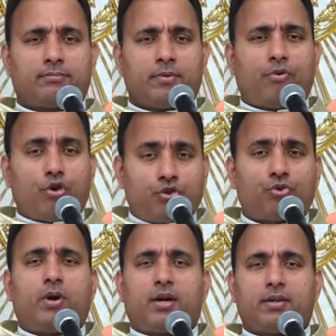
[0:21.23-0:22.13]
For
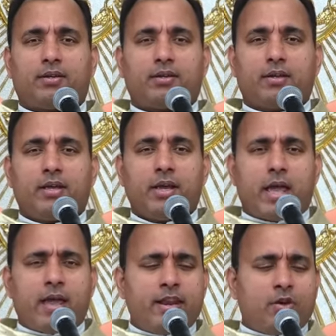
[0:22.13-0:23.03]
sure.
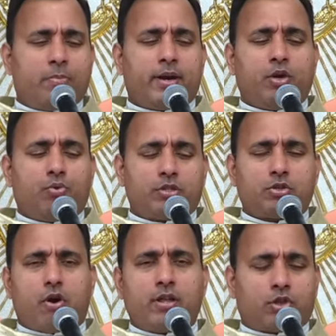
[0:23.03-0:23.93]
Anybody who is
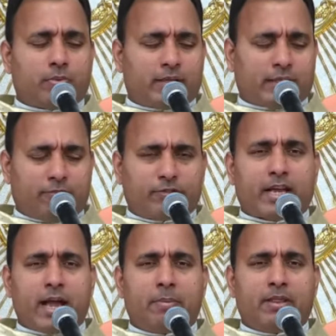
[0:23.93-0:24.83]
going through a tough
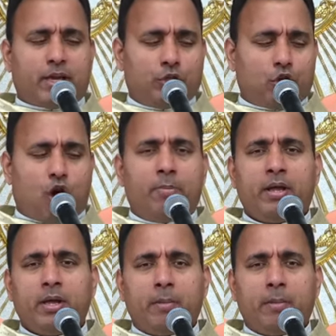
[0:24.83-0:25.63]
time in their job,